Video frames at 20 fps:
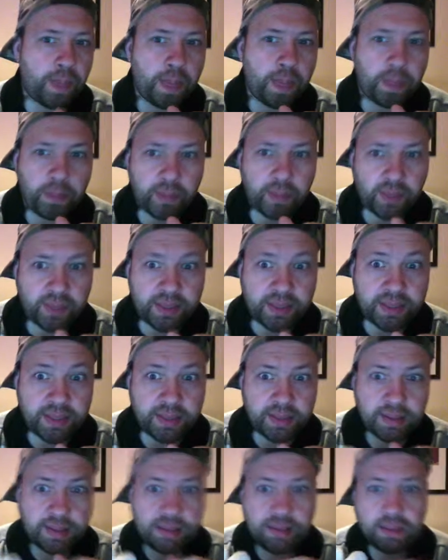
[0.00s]

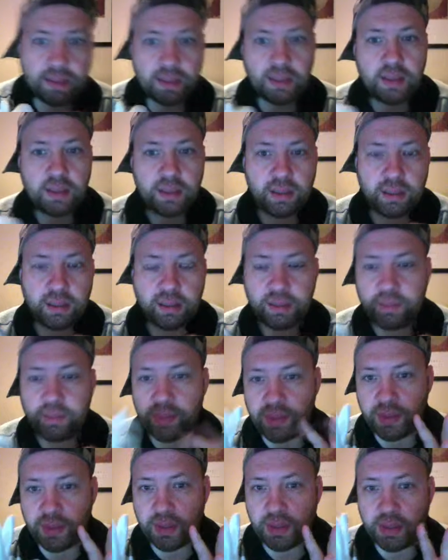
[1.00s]
process,
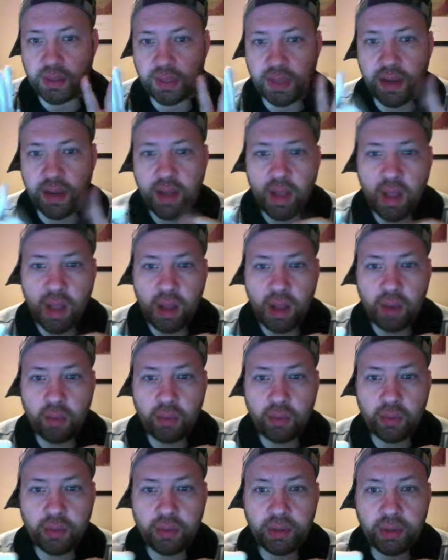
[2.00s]
especially
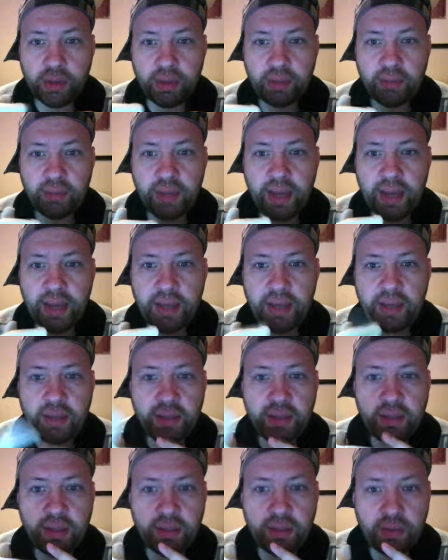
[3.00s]
modeling the
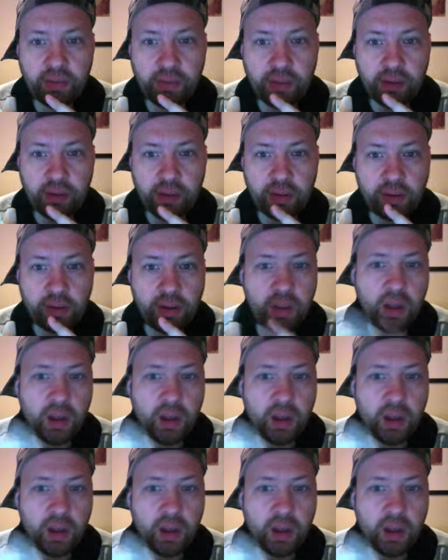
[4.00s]
interior